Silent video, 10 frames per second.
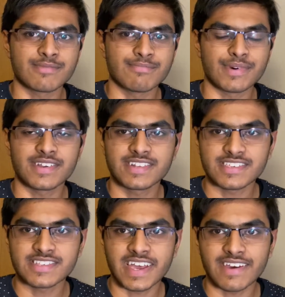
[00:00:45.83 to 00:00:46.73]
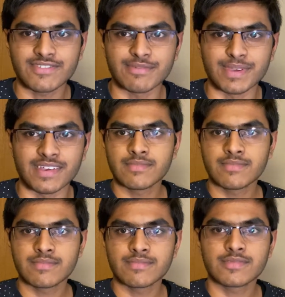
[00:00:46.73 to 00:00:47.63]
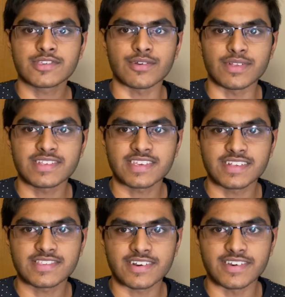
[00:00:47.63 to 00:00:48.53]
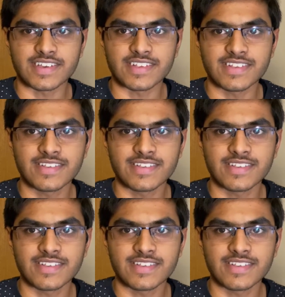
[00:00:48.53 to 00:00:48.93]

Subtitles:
but it doesn't have to be. So let's get started.